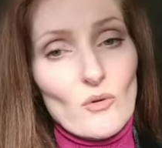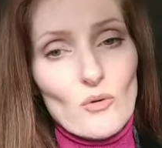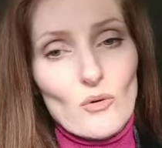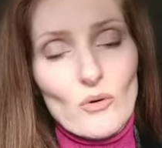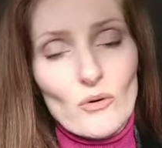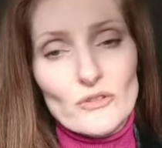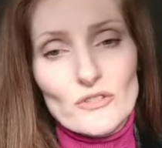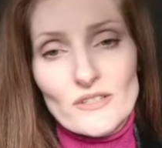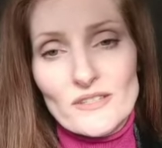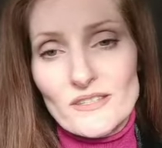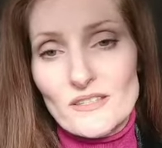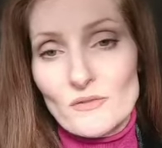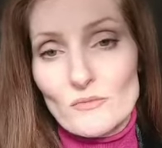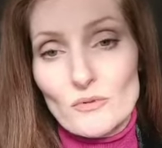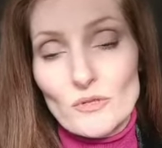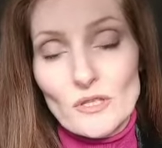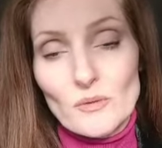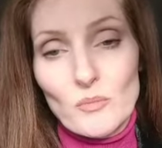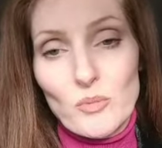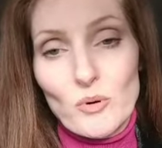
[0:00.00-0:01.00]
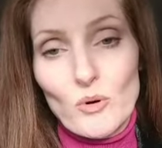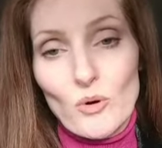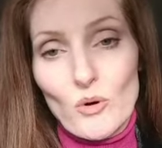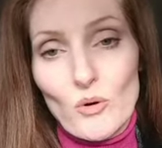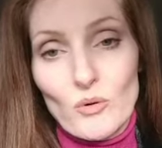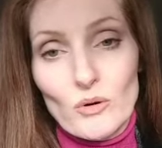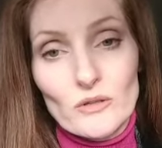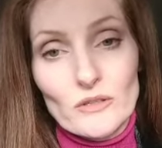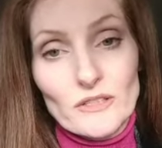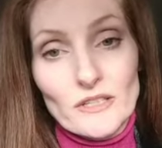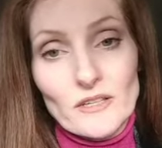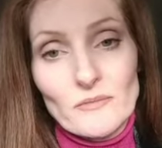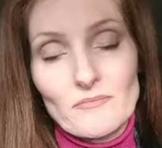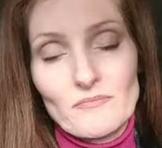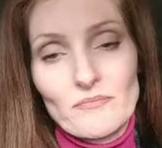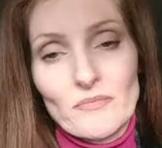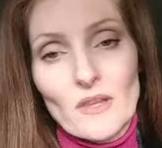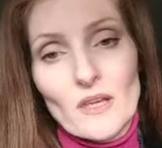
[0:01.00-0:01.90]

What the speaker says: or just a really poor quality